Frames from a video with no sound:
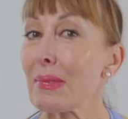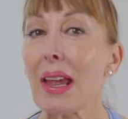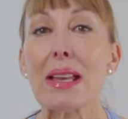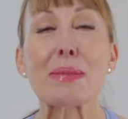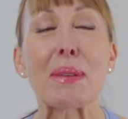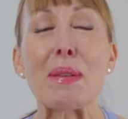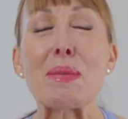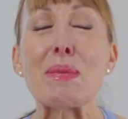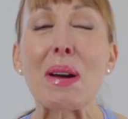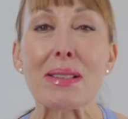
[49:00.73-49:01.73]
It's
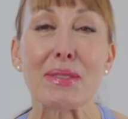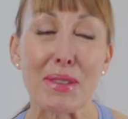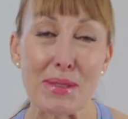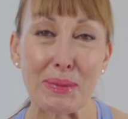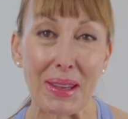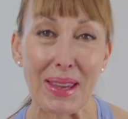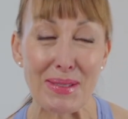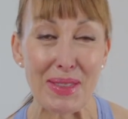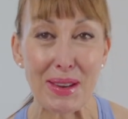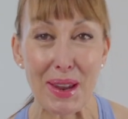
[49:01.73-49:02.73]
been wonderful to be here
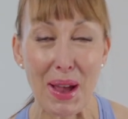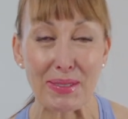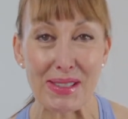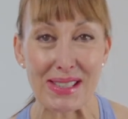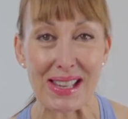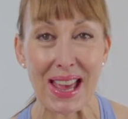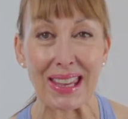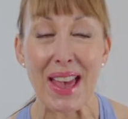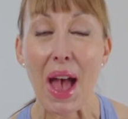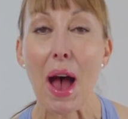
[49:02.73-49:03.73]
with you live
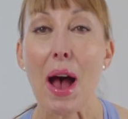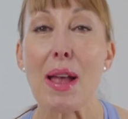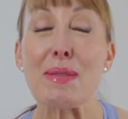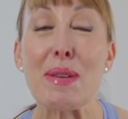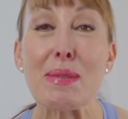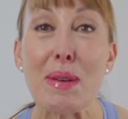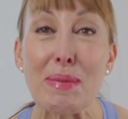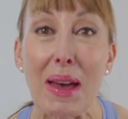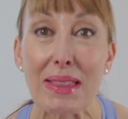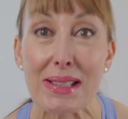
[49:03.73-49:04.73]
today. I will be
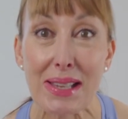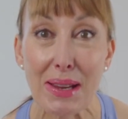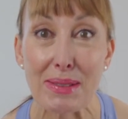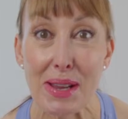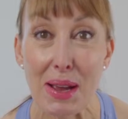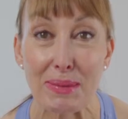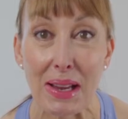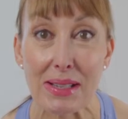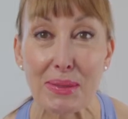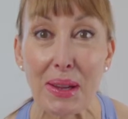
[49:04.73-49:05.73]
back the same time
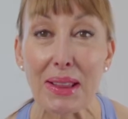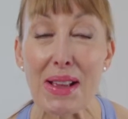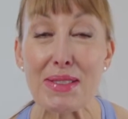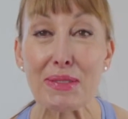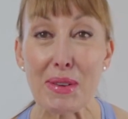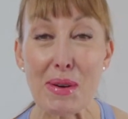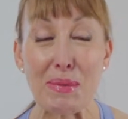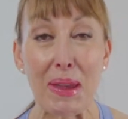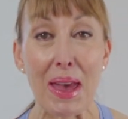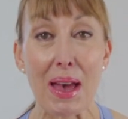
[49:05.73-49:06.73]
next week. That's 4
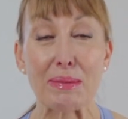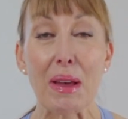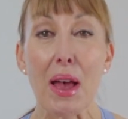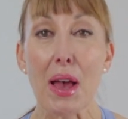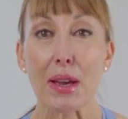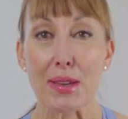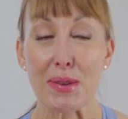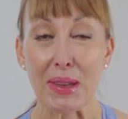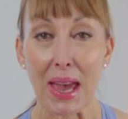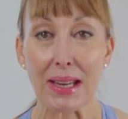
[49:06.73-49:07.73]
p.m.
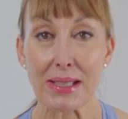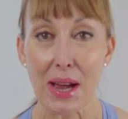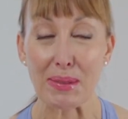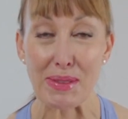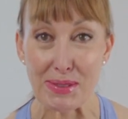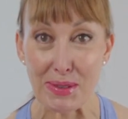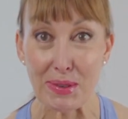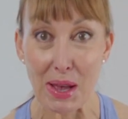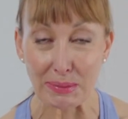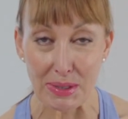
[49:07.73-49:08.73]
UK time. So do
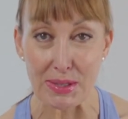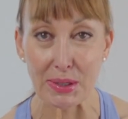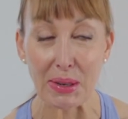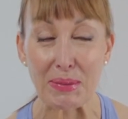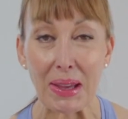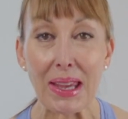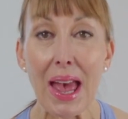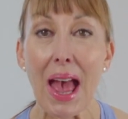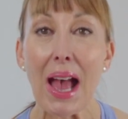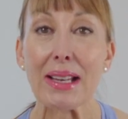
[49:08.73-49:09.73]
come and join me.
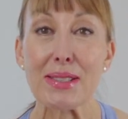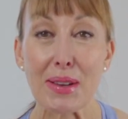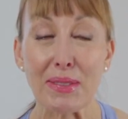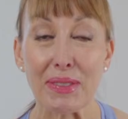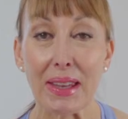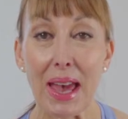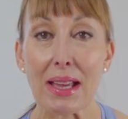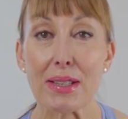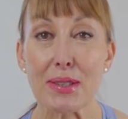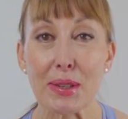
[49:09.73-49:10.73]
And don't
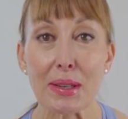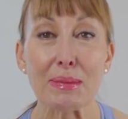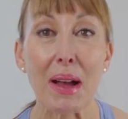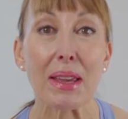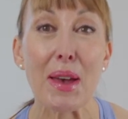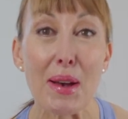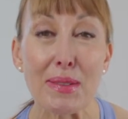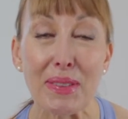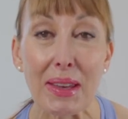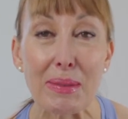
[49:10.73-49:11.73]
forget, join my
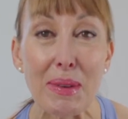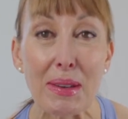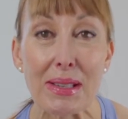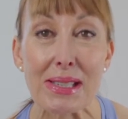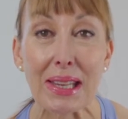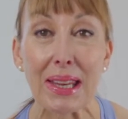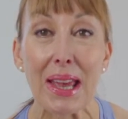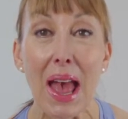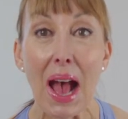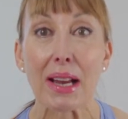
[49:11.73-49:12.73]
Ko-fi community
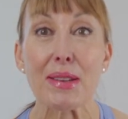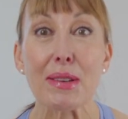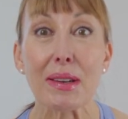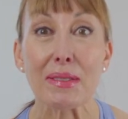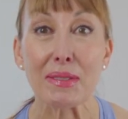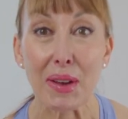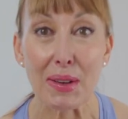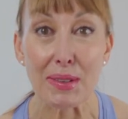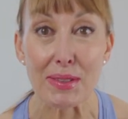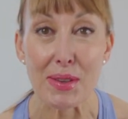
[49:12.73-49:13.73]
and you can
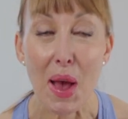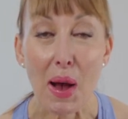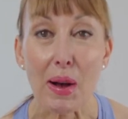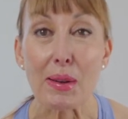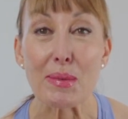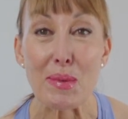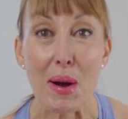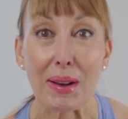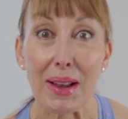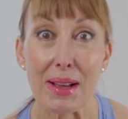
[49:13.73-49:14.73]
vote on
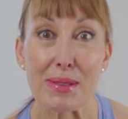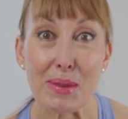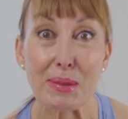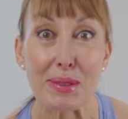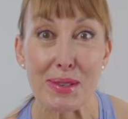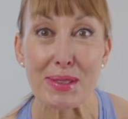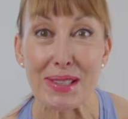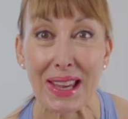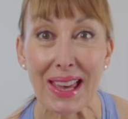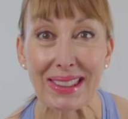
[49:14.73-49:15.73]
what class we will do
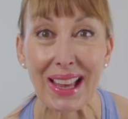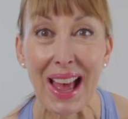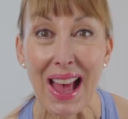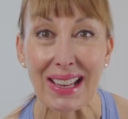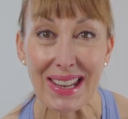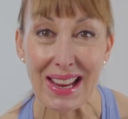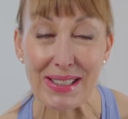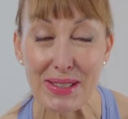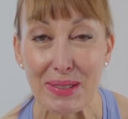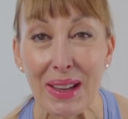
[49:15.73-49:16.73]
together
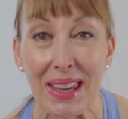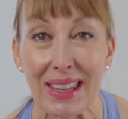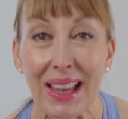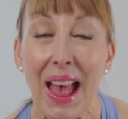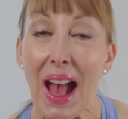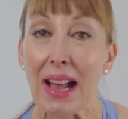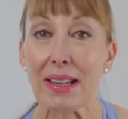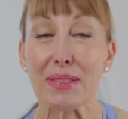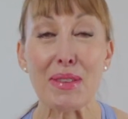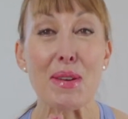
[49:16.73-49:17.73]
next week. And
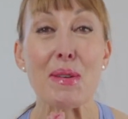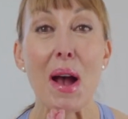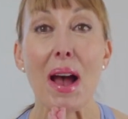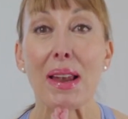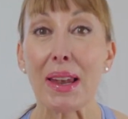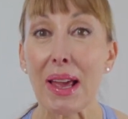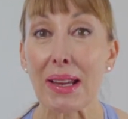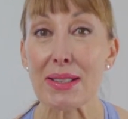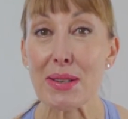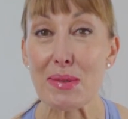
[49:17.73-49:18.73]
if you
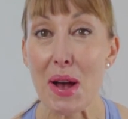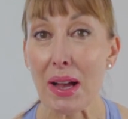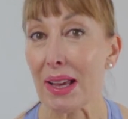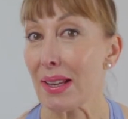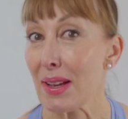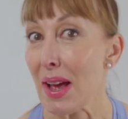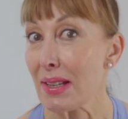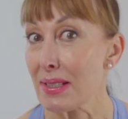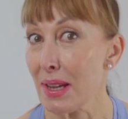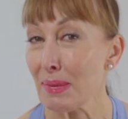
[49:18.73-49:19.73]
like to work at a
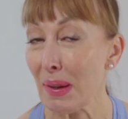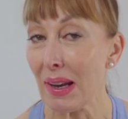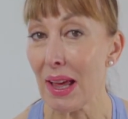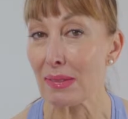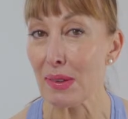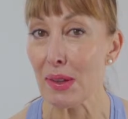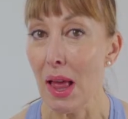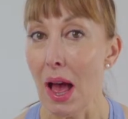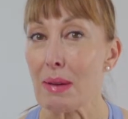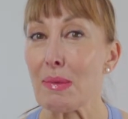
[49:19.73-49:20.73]
deeper level,
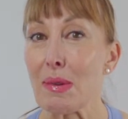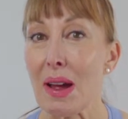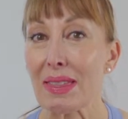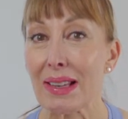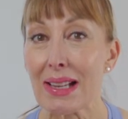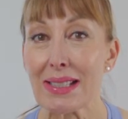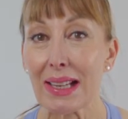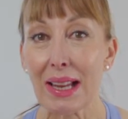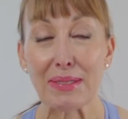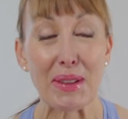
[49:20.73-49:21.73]
a more
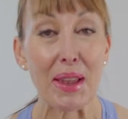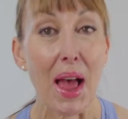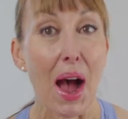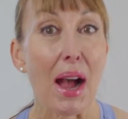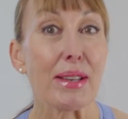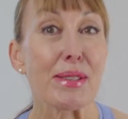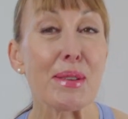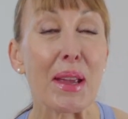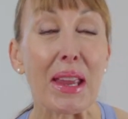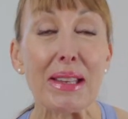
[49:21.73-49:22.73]
athletic level, I
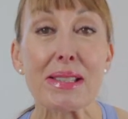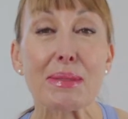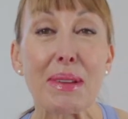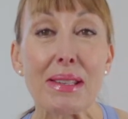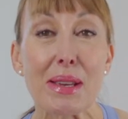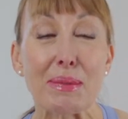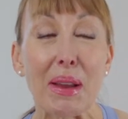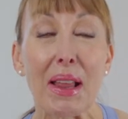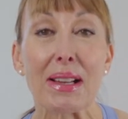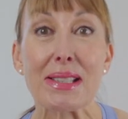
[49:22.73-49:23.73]
do intermediate
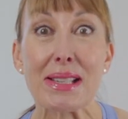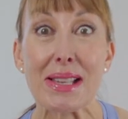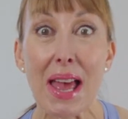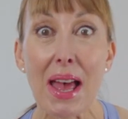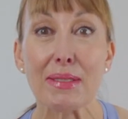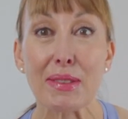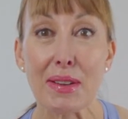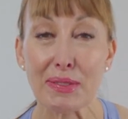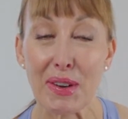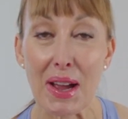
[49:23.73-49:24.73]
Pilates every
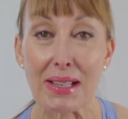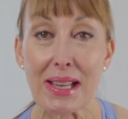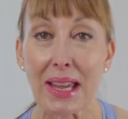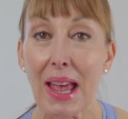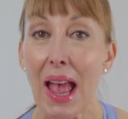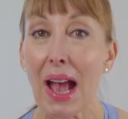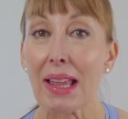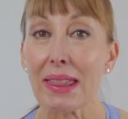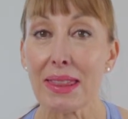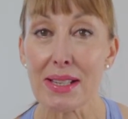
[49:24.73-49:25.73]
Friday.
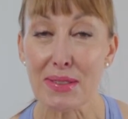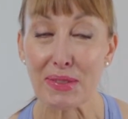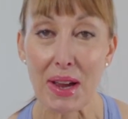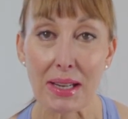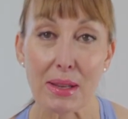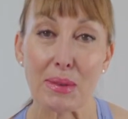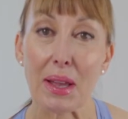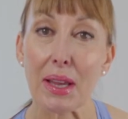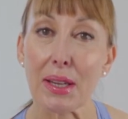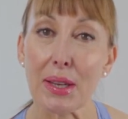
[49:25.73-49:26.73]
And this Friday, we're
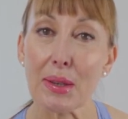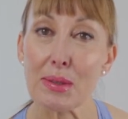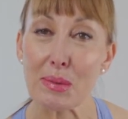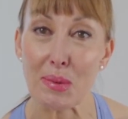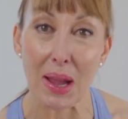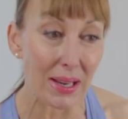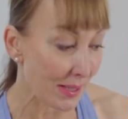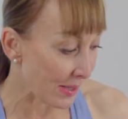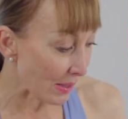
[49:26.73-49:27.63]
going to use weights.